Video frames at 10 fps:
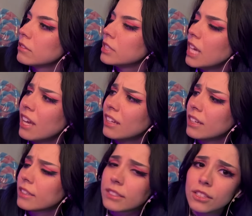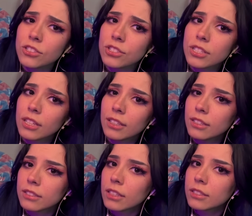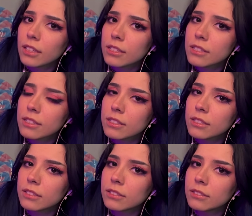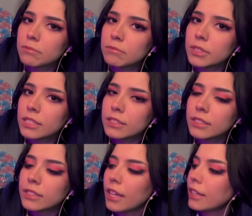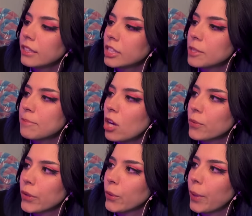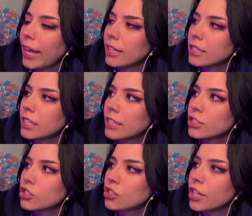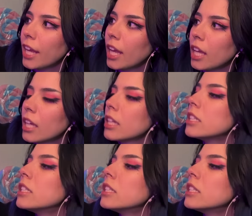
Yeah, I think that's just it. Like that's me today, tomorrow, and yesterday.